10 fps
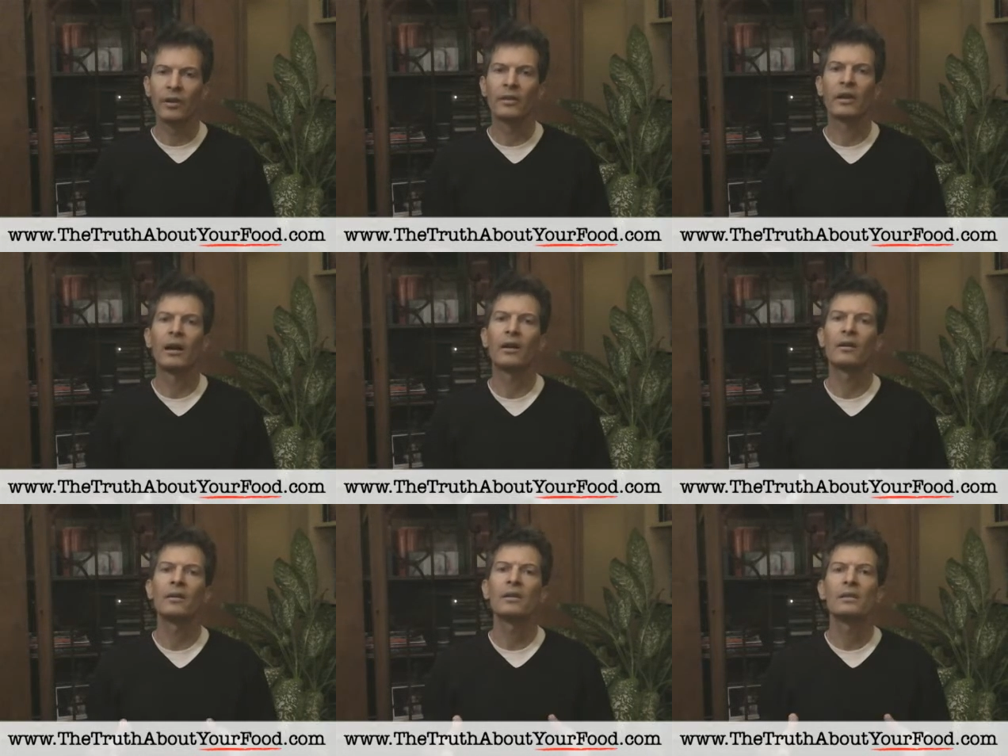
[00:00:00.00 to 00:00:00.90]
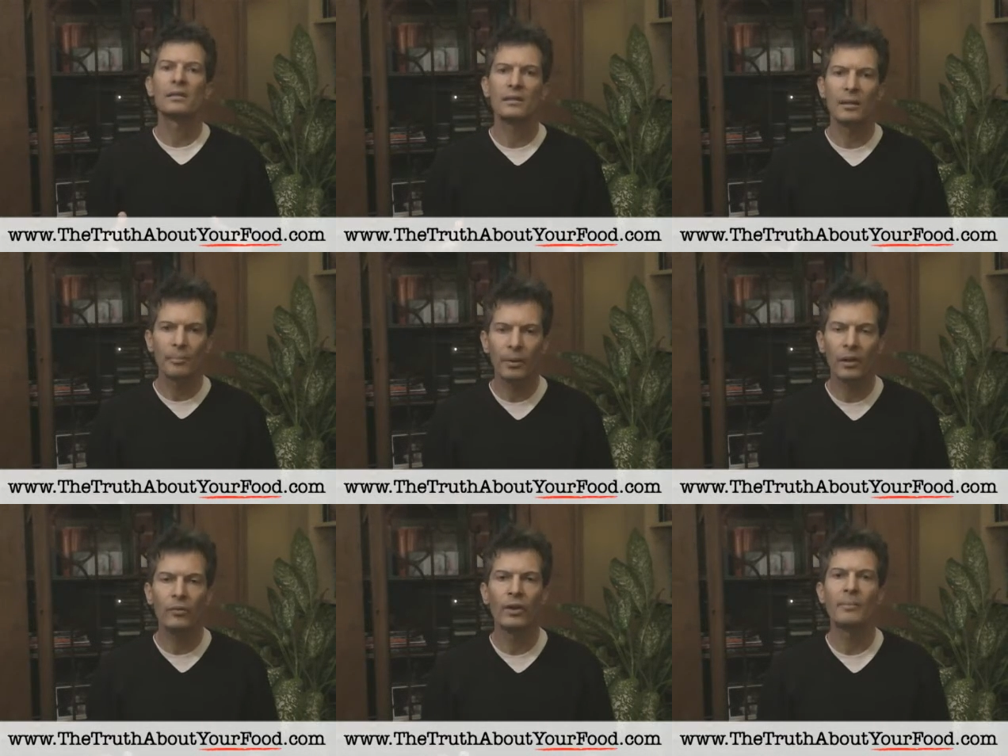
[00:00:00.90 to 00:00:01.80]
and there are
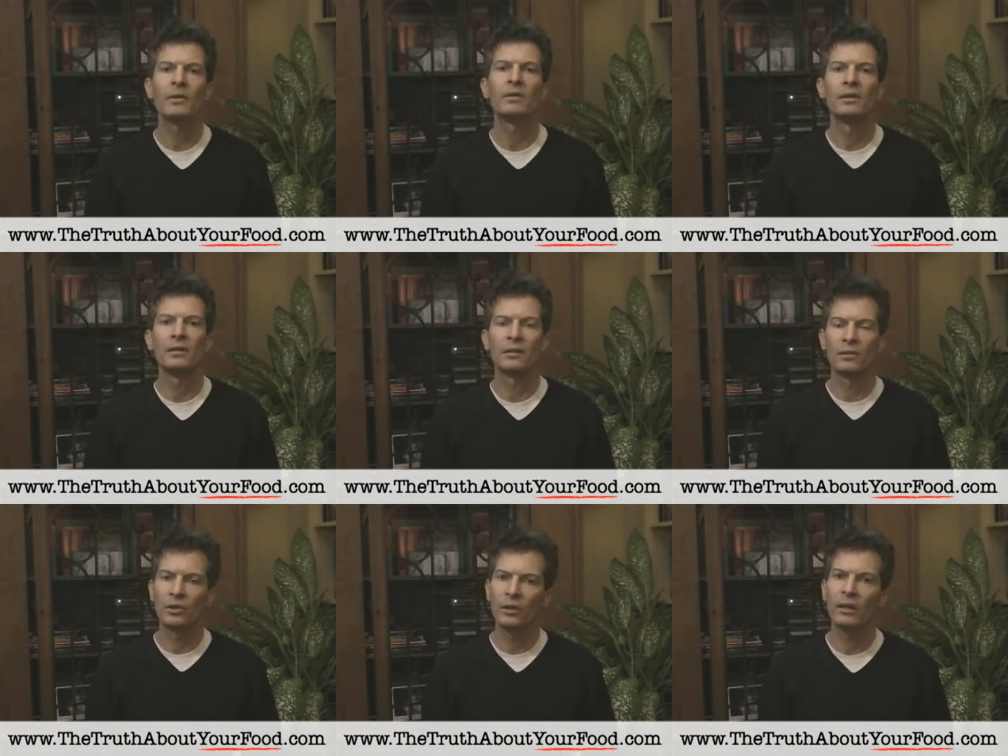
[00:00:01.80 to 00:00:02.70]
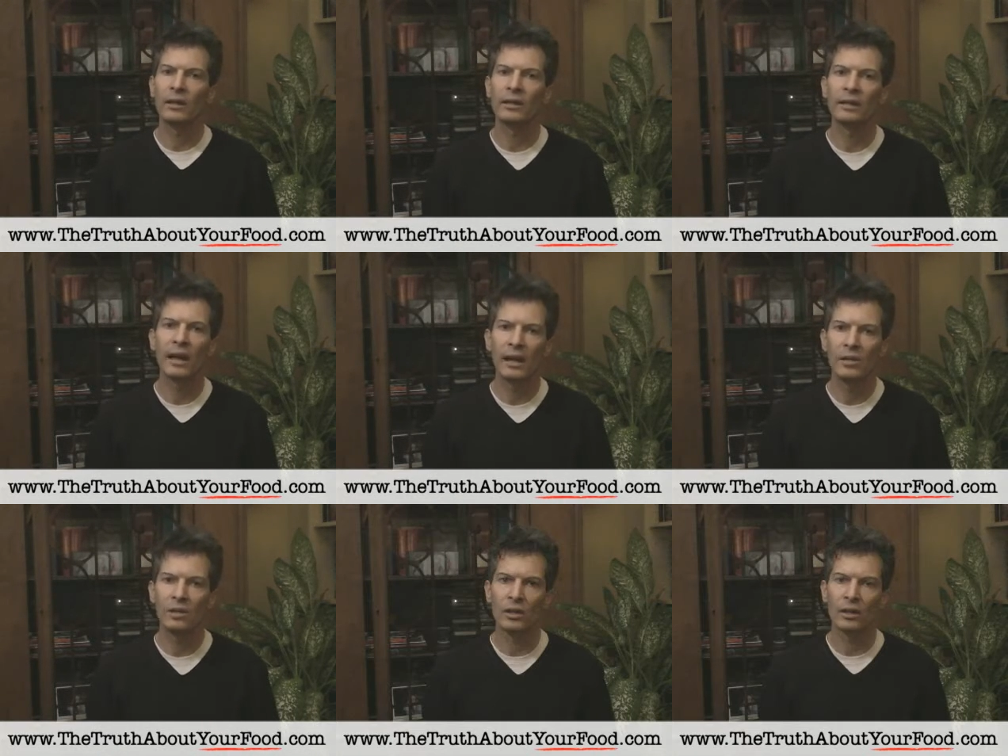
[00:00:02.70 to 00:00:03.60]
simple remedies that you can
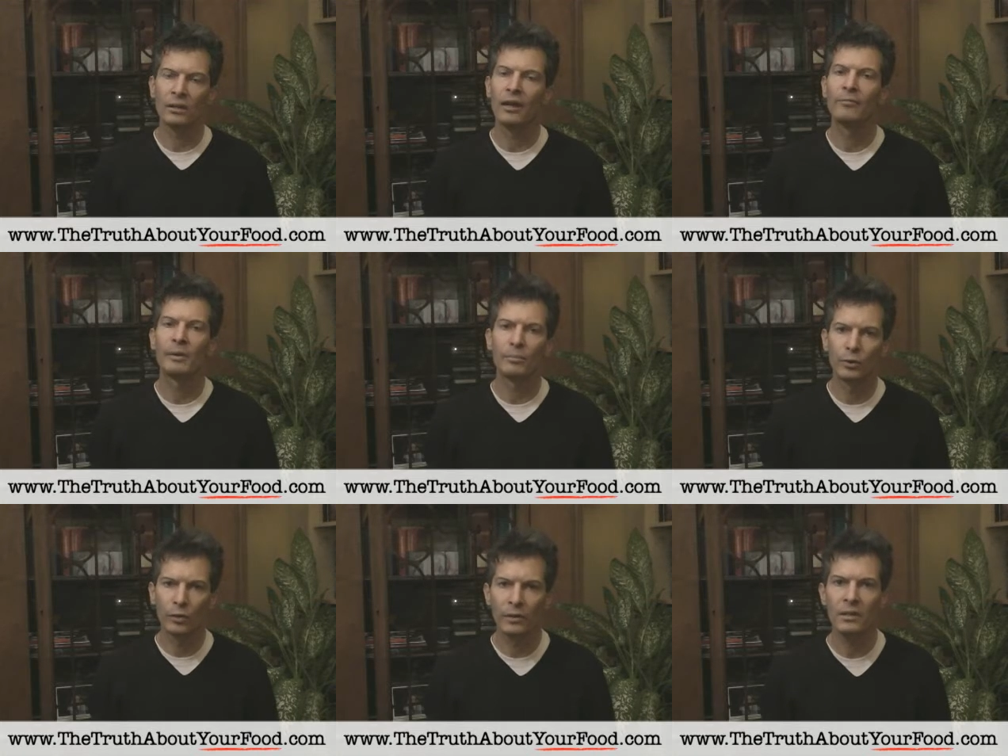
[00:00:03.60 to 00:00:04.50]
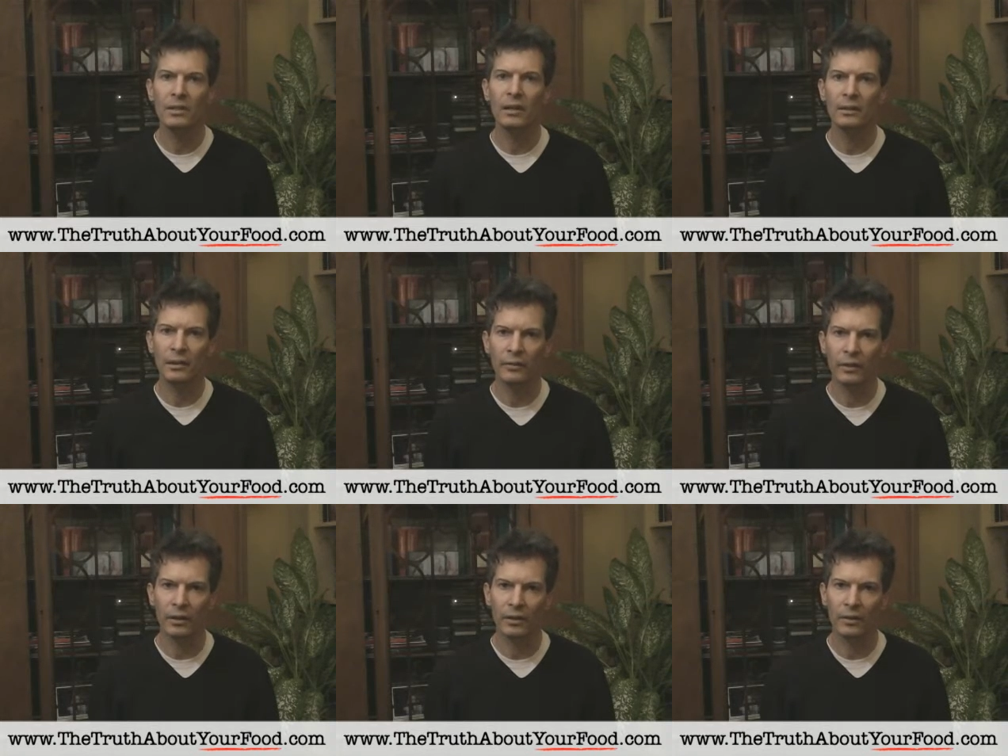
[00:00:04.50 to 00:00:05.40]
engage in that have been proven
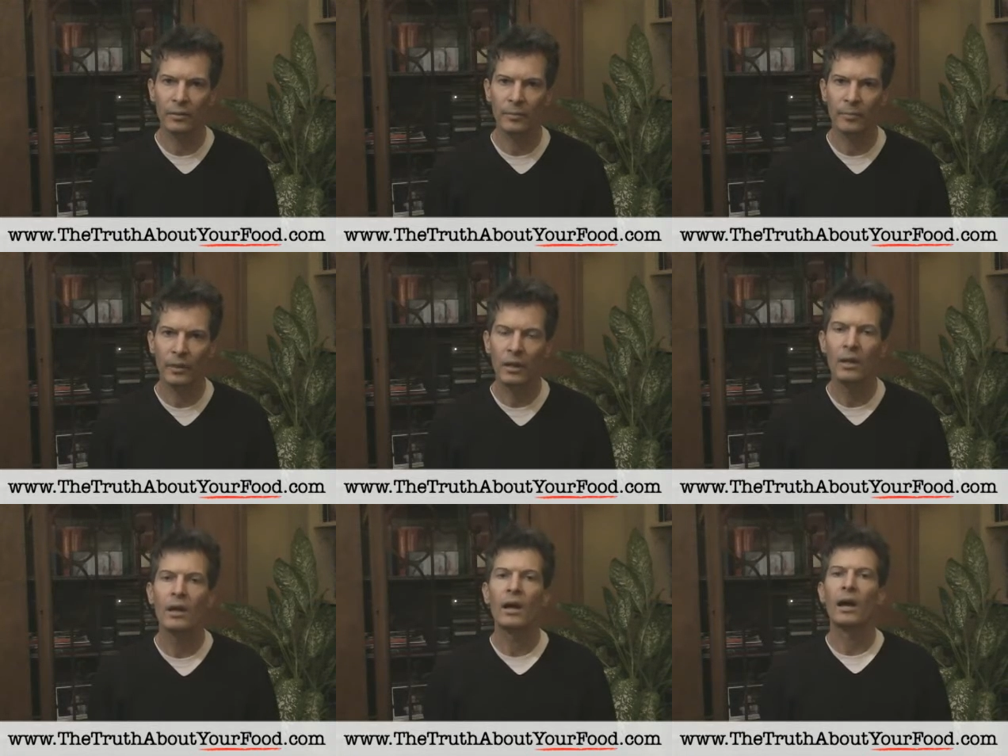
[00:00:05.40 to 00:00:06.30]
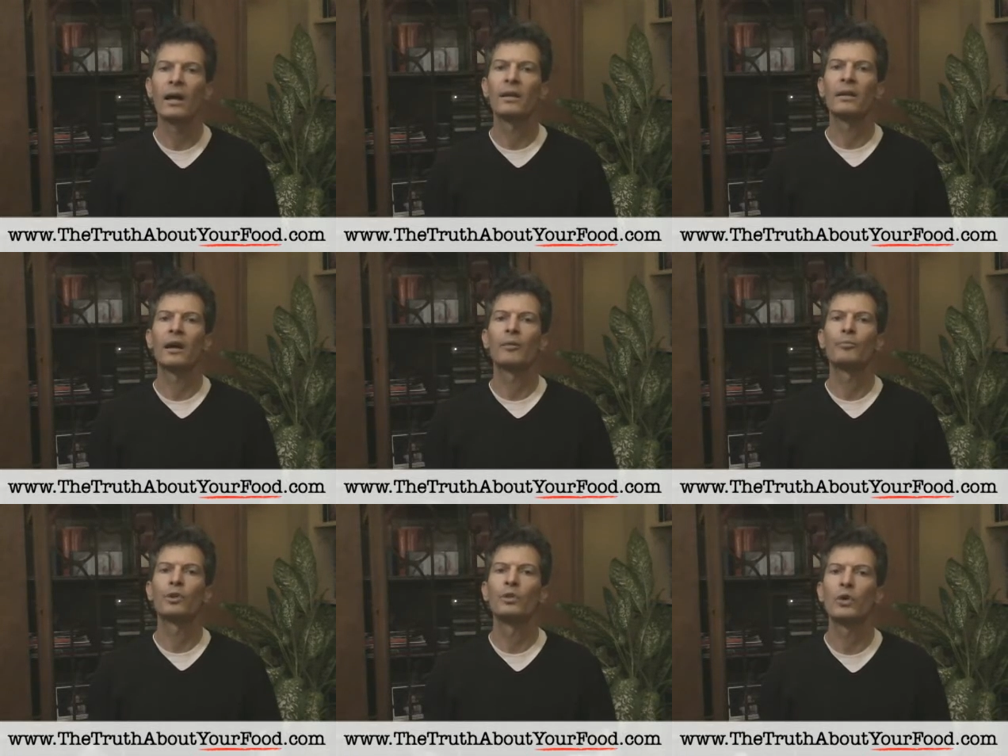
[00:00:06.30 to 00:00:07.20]
scientific and are
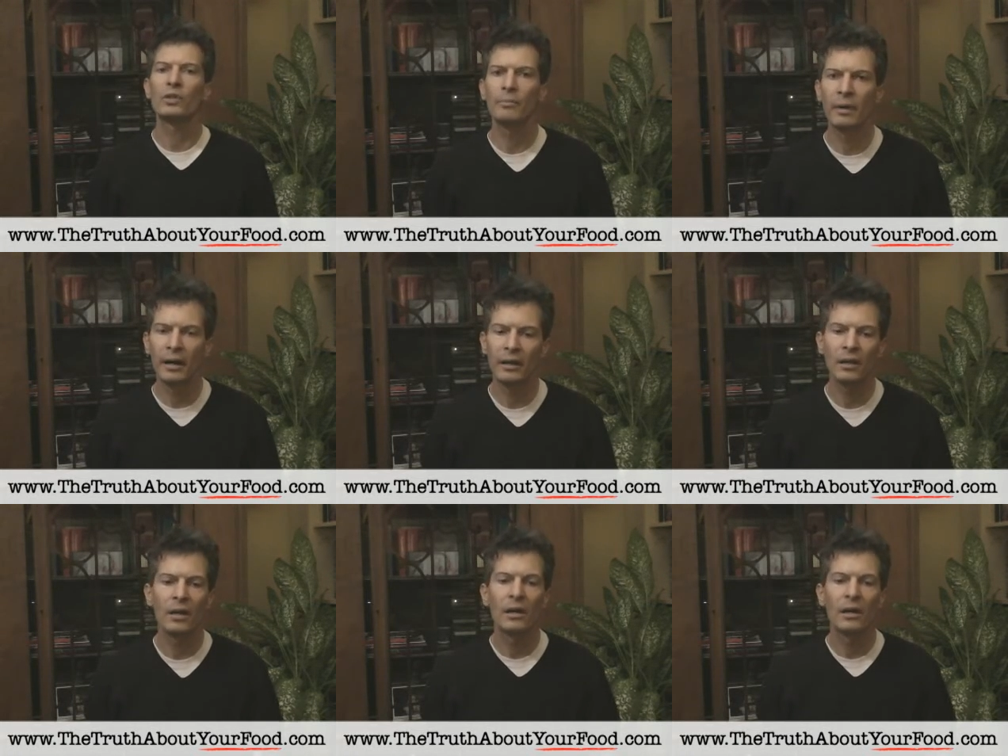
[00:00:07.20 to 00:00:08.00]
produced by